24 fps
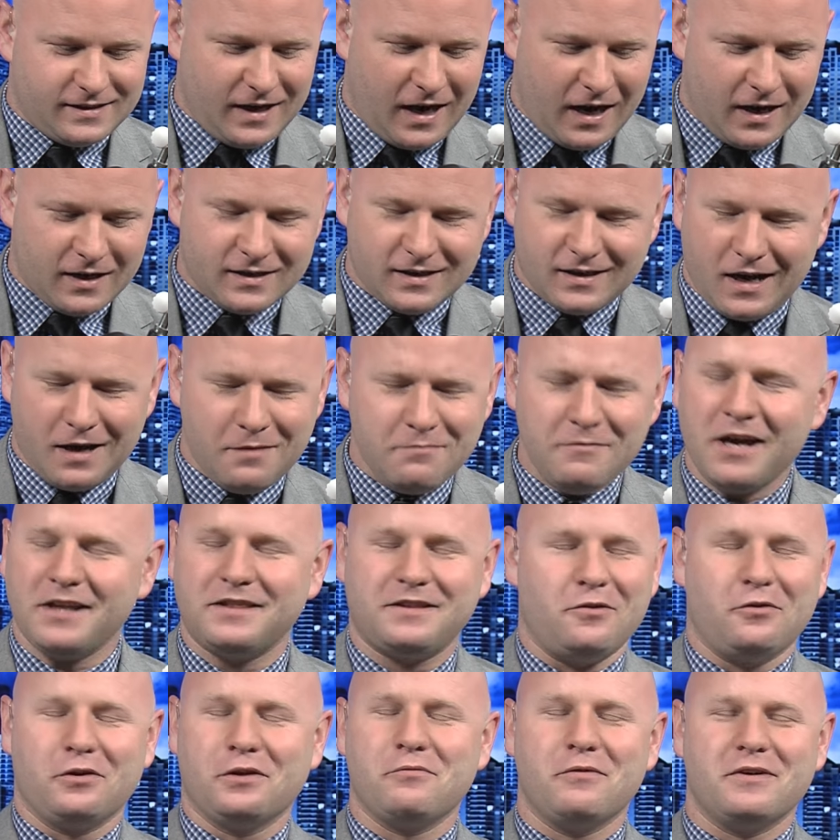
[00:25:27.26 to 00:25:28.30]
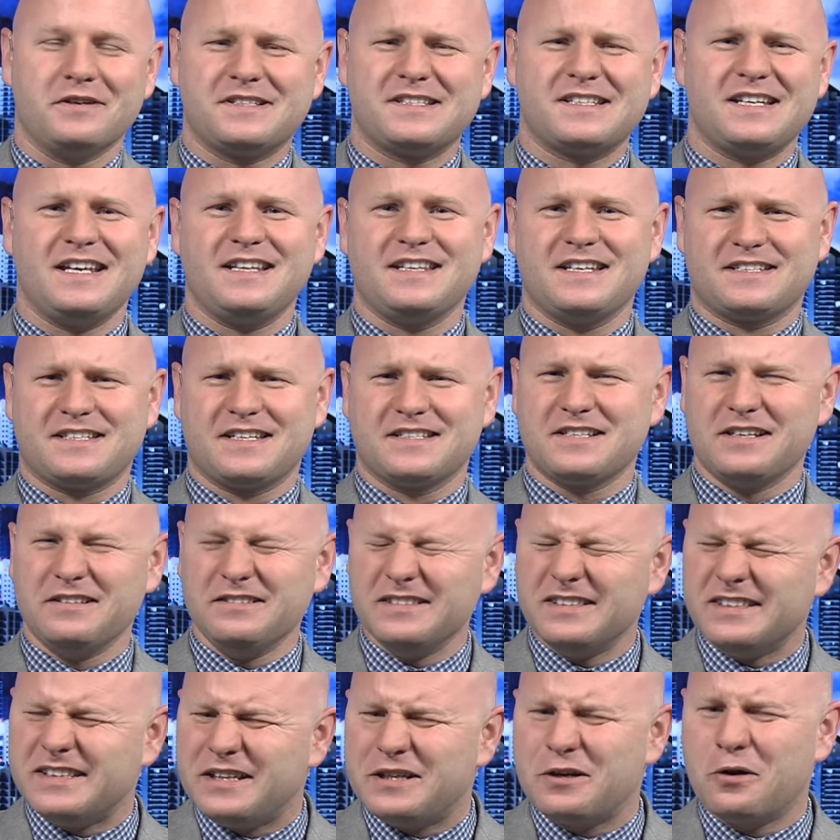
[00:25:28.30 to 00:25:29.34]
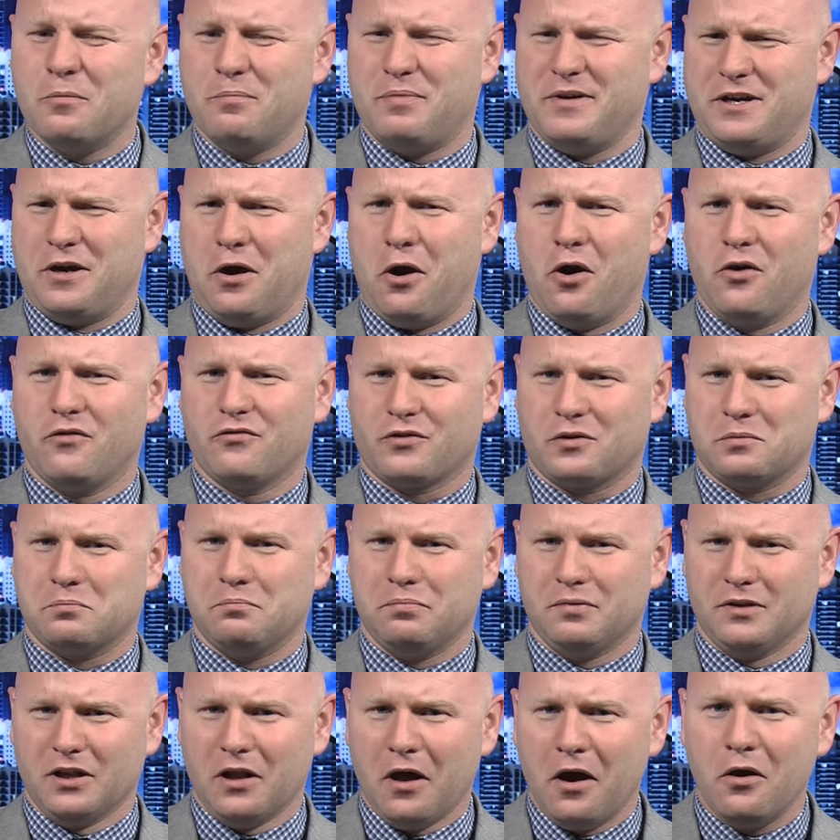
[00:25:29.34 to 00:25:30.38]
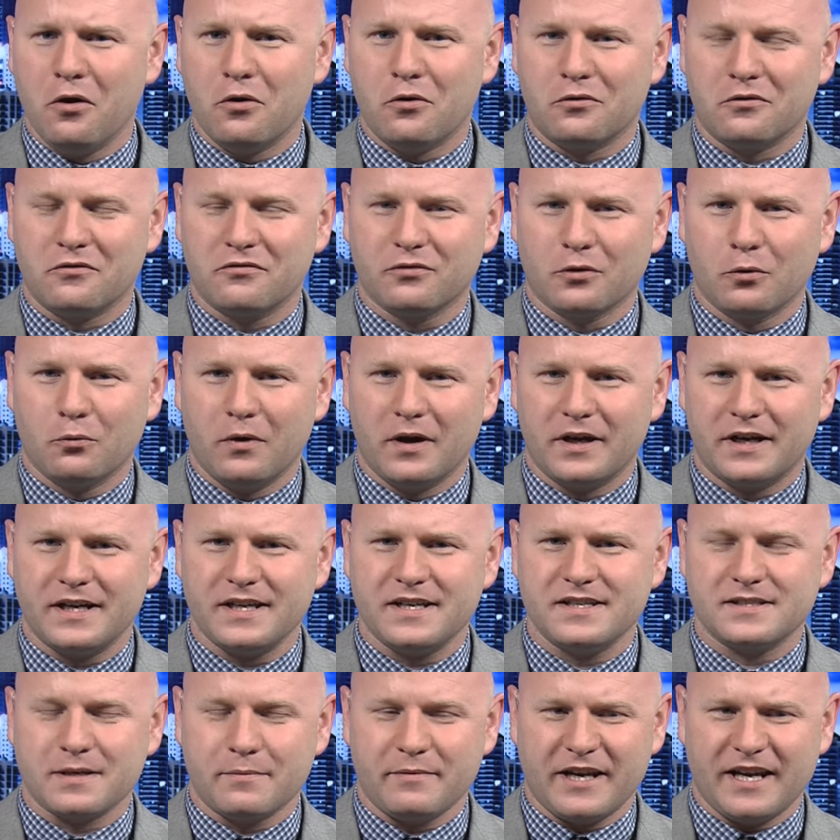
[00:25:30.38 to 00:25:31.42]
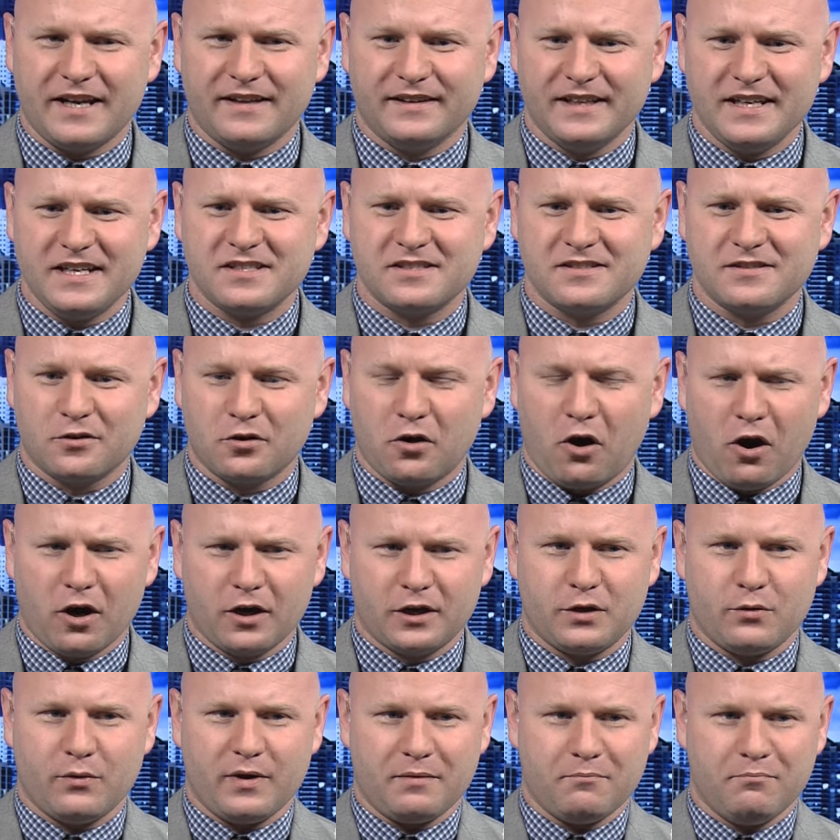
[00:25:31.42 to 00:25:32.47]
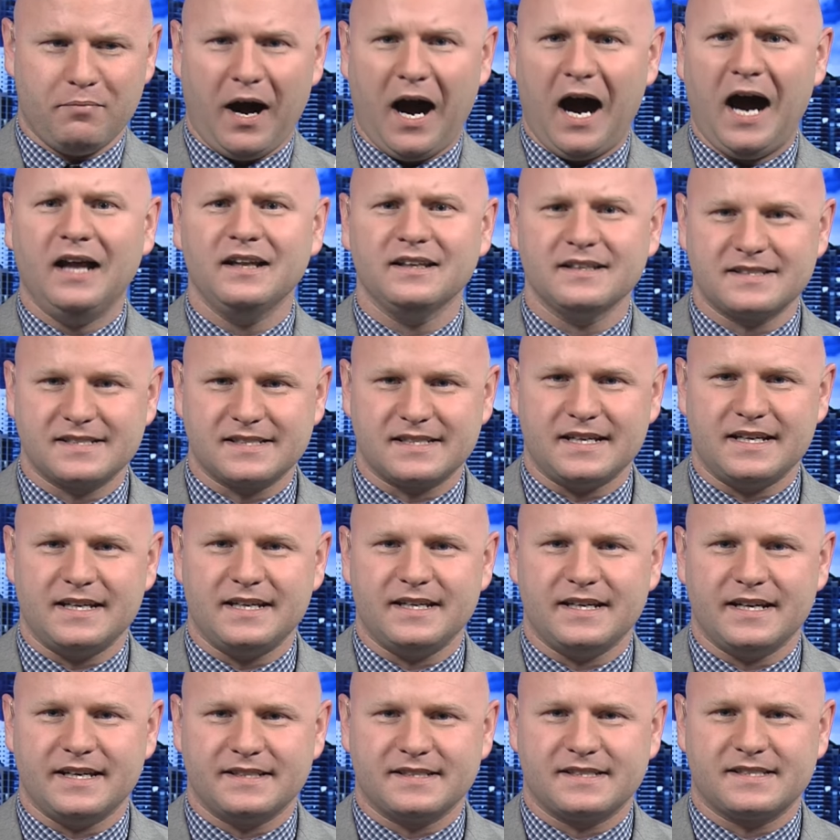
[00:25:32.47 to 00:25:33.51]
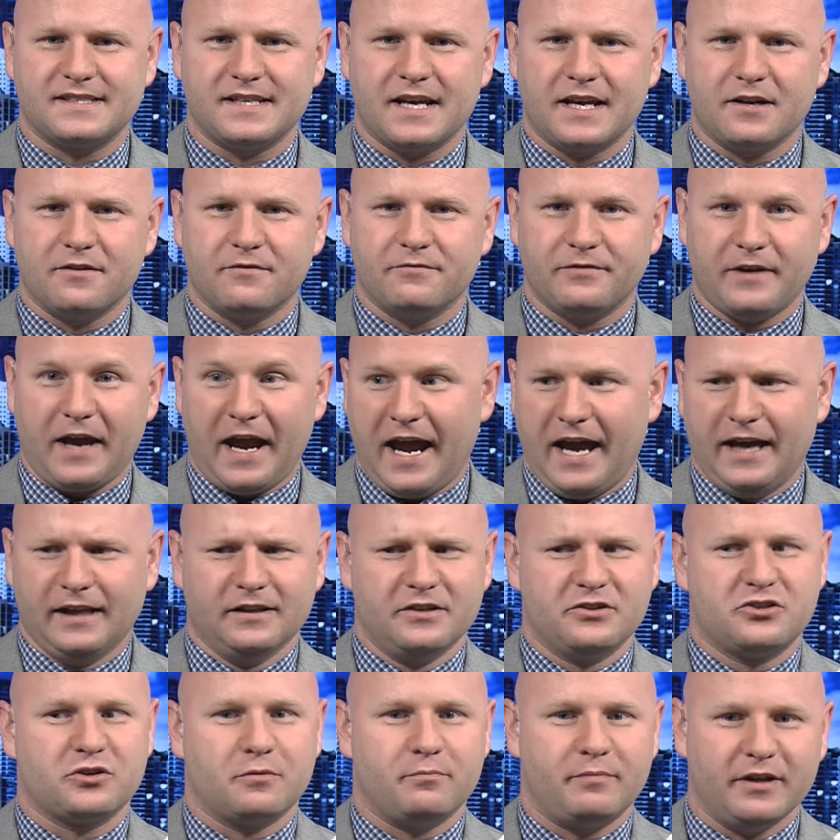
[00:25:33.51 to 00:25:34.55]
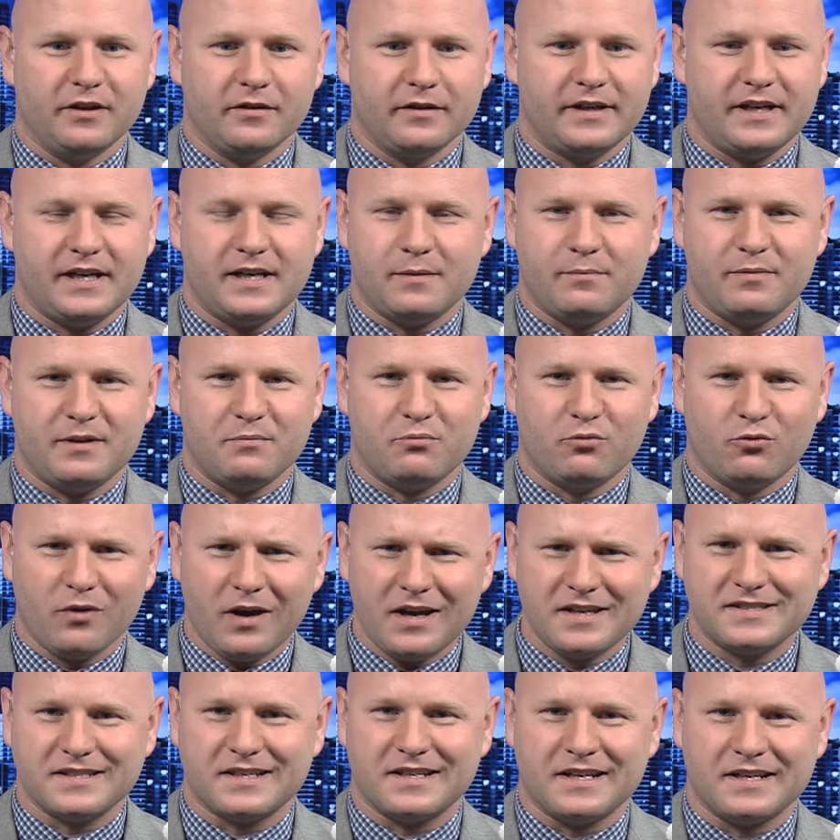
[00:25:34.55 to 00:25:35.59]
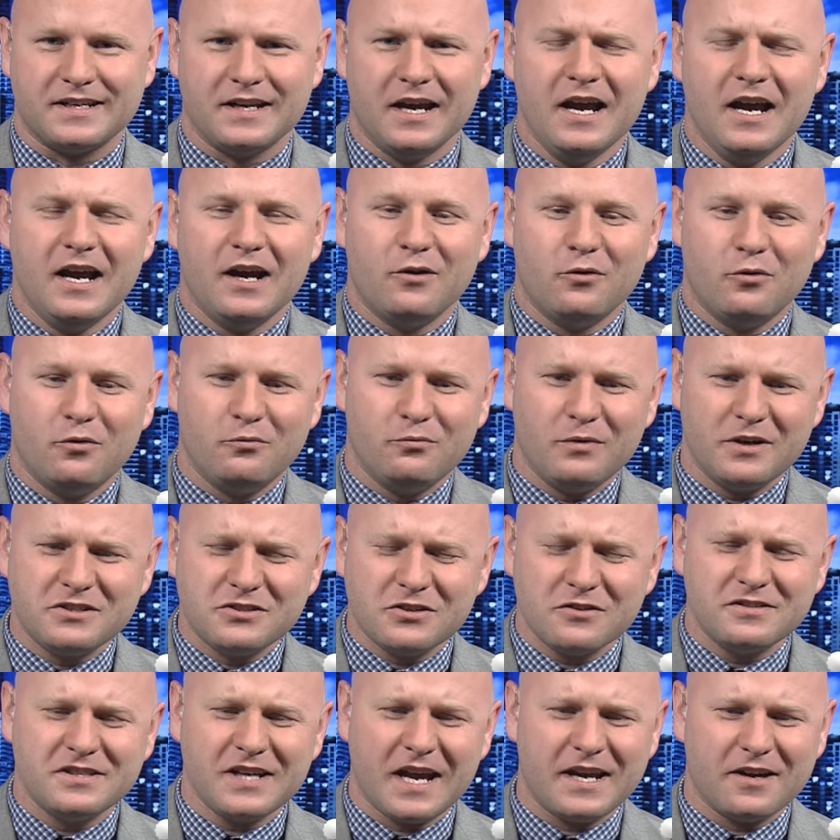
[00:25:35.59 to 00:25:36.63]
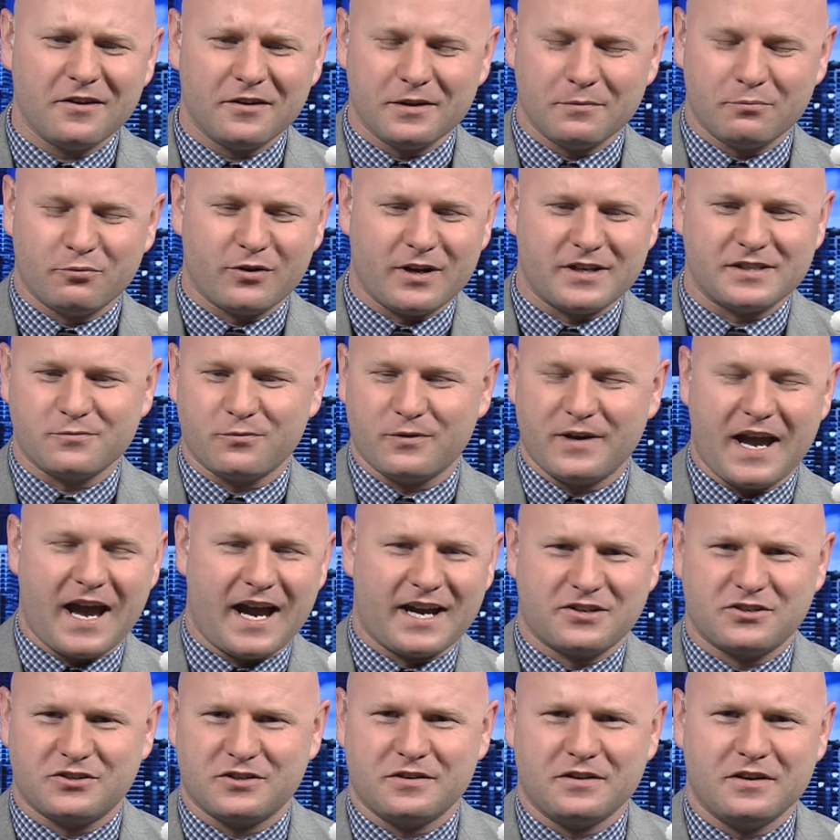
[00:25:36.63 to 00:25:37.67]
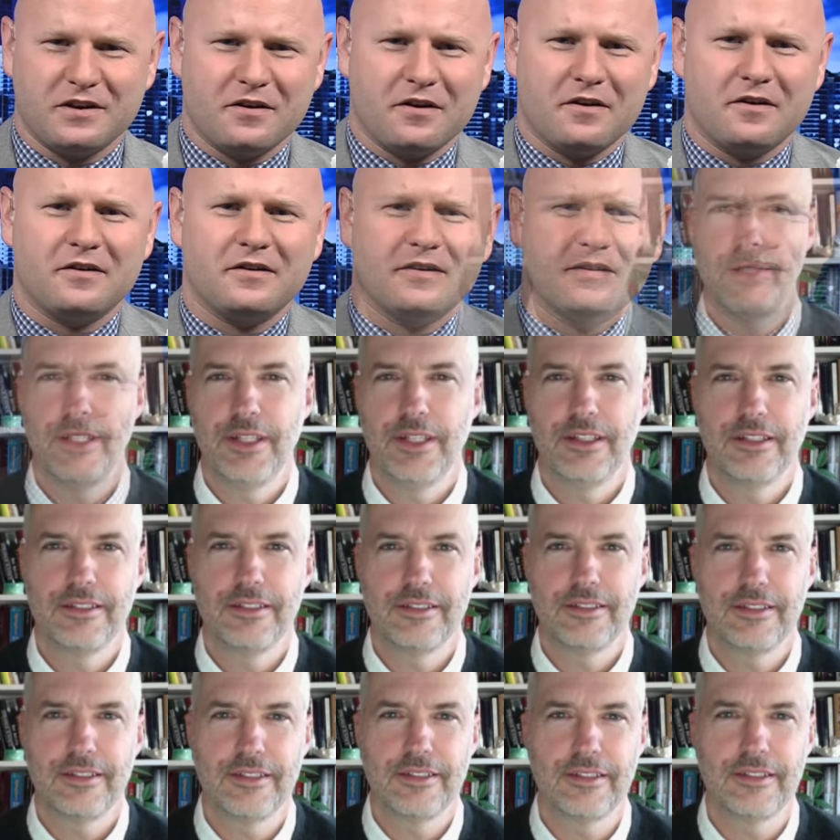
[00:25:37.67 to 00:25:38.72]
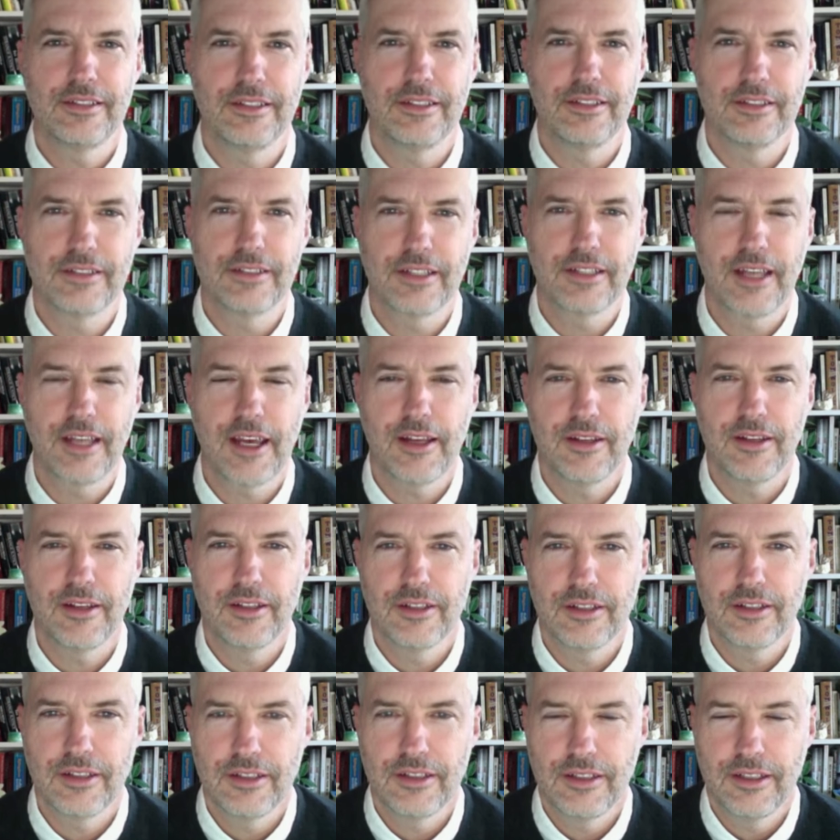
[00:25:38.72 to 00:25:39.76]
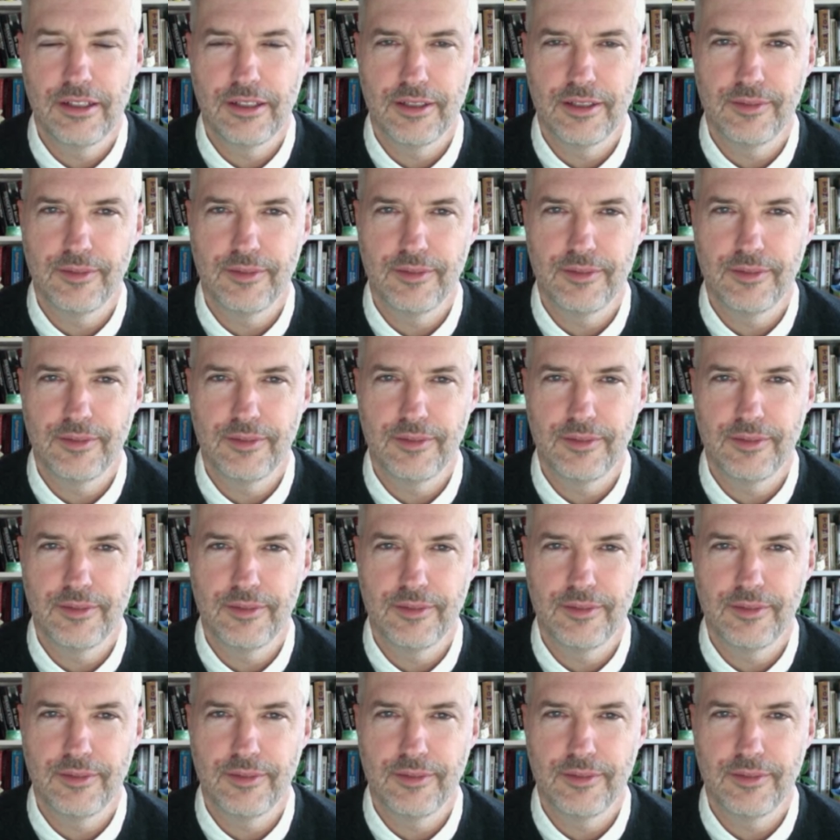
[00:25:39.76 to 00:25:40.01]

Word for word: I, I'm not the only one seeing this as a little bit overblown for what it is. I mean, at least they're arguing policy instead yeah. of eligibility to be president. Yeah, What's your I, take on the press reaction here? I mean, this, this, this can, the the